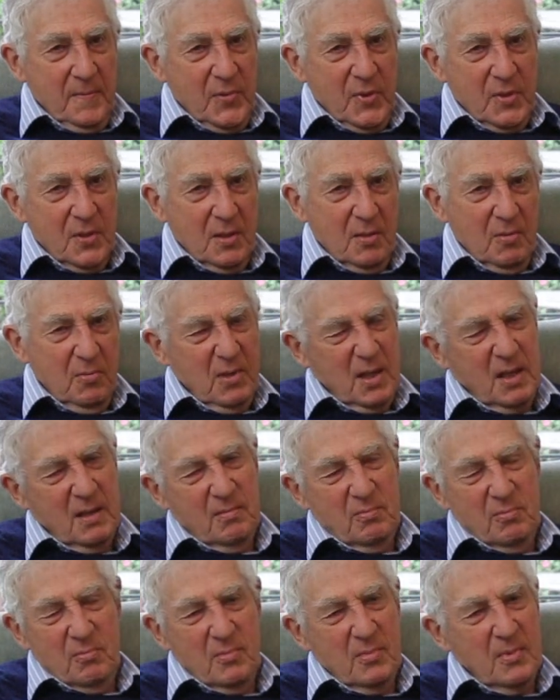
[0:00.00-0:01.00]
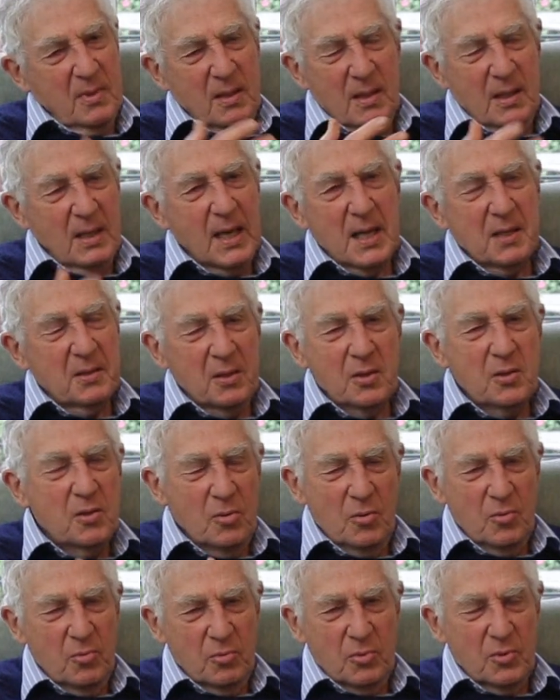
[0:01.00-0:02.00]
so it, it had a
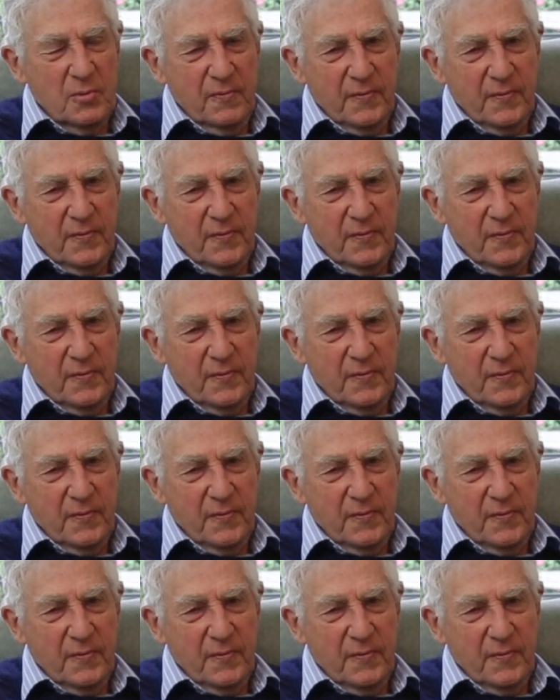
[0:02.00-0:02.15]
huge